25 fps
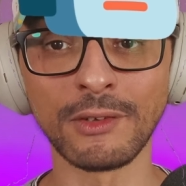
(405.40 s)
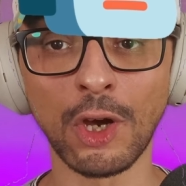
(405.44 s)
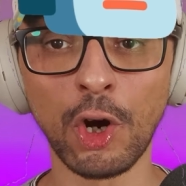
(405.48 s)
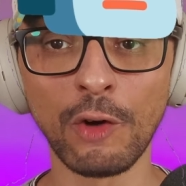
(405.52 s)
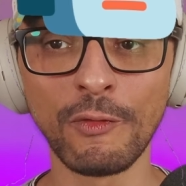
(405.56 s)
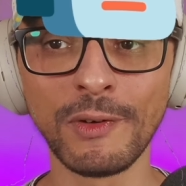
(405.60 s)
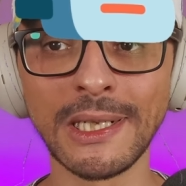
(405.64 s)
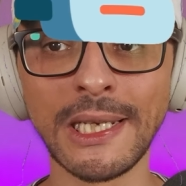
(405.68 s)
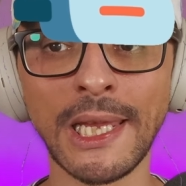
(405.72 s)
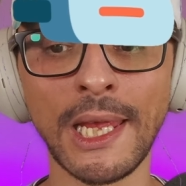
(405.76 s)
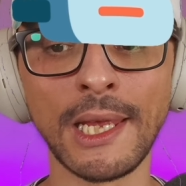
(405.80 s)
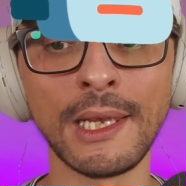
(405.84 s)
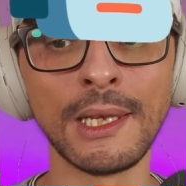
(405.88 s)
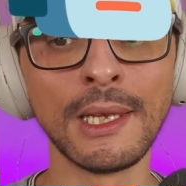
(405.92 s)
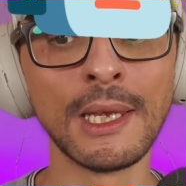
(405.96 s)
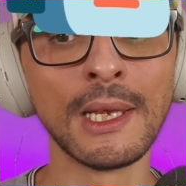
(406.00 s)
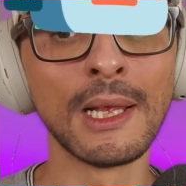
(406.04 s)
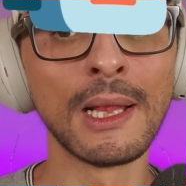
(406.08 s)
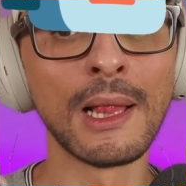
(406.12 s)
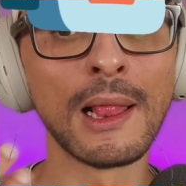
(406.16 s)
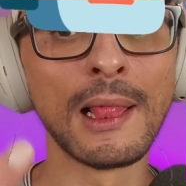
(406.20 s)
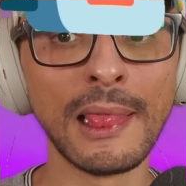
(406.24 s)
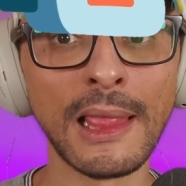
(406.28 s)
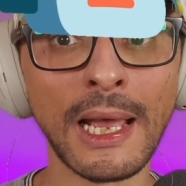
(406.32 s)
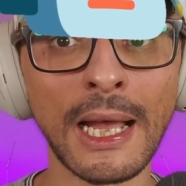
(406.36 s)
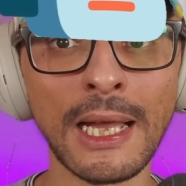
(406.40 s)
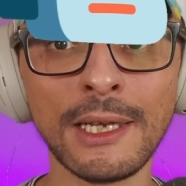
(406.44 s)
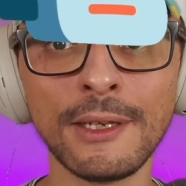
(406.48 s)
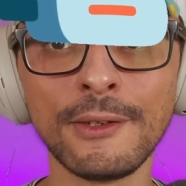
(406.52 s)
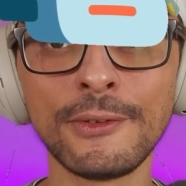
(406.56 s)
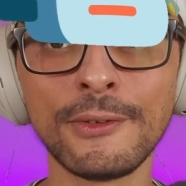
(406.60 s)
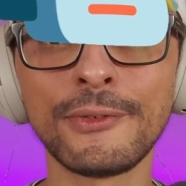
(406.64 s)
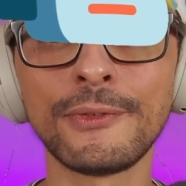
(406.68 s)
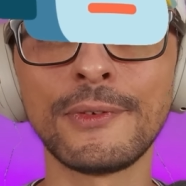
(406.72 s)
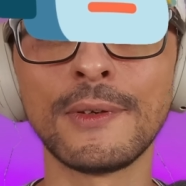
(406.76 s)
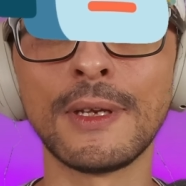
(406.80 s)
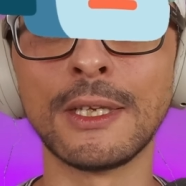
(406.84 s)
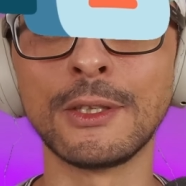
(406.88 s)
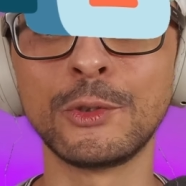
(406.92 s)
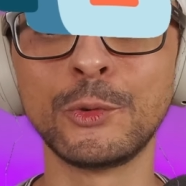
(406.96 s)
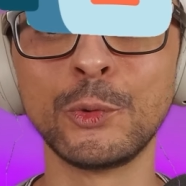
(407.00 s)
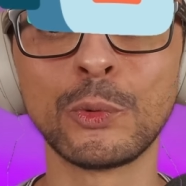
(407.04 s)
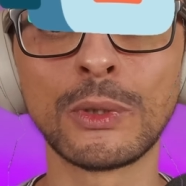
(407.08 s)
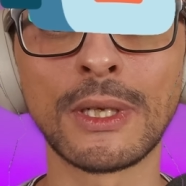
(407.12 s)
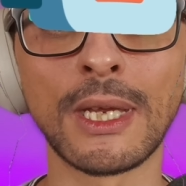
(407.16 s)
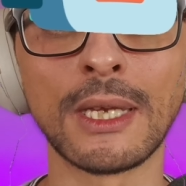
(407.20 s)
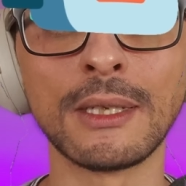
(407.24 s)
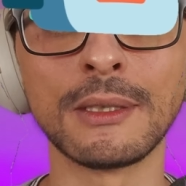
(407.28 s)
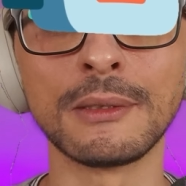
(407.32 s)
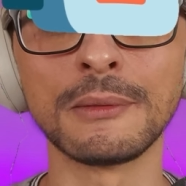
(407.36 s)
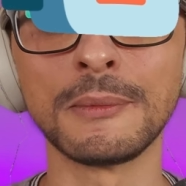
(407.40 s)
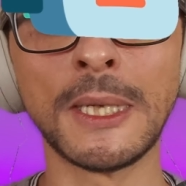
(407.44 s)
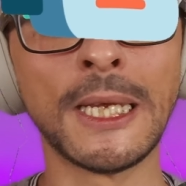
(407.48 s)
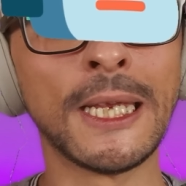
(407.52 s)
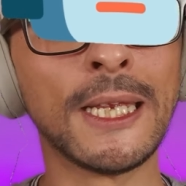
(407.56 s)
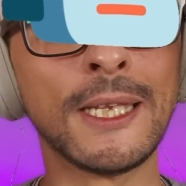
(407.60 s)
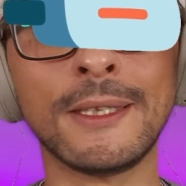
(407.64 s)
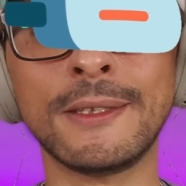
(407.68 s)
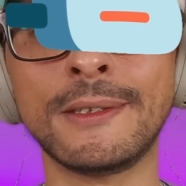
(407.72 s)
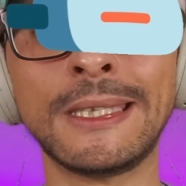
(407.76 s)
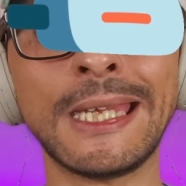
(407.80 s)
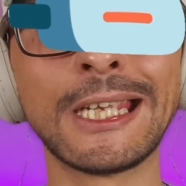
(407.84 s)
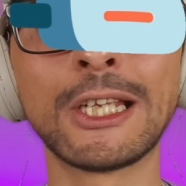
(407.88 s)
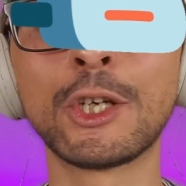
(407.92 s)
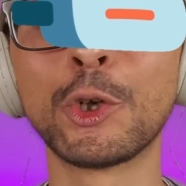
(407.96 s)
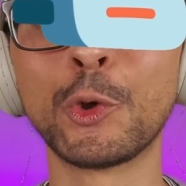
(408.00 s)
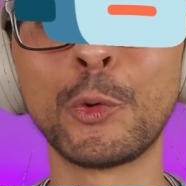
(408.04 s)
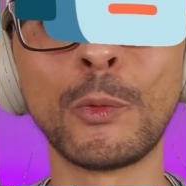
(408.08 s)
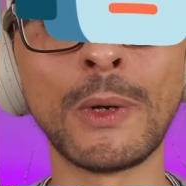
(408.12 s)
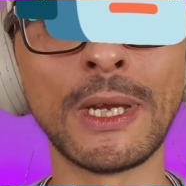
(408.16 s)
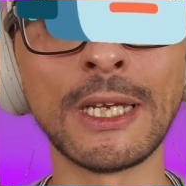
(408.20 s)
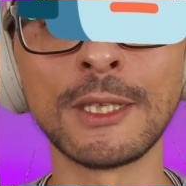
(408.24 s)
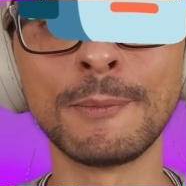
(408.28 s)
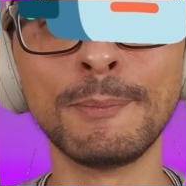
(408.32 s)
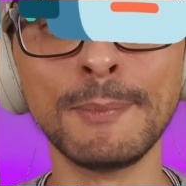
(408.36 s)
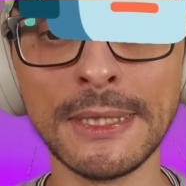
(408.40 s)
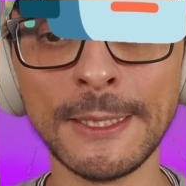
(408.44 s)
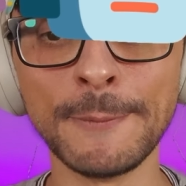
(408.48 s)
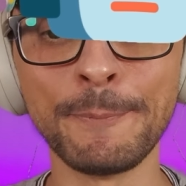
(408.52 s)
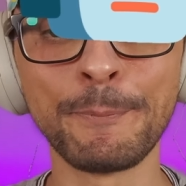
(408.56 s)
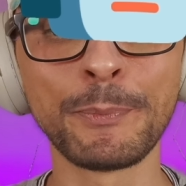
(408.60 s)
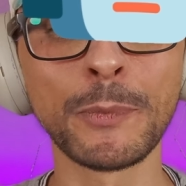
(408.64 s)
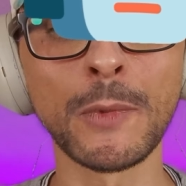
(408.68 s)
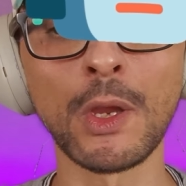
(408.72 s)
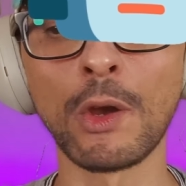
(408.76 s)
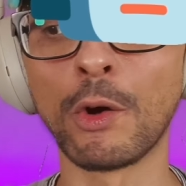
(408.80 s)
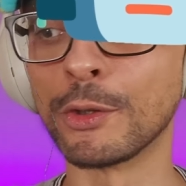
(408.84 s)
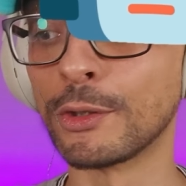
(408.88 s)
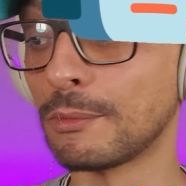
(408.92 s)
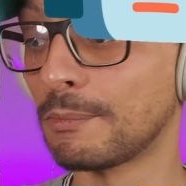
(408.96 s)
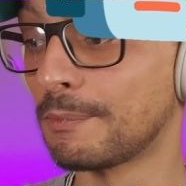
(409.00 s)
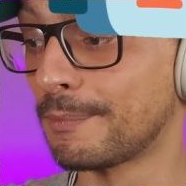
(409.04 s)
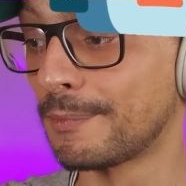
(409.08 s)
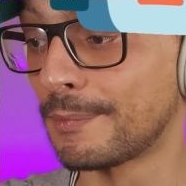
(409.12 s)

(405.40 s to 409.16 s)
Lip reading: an overlay live and you can decorate me or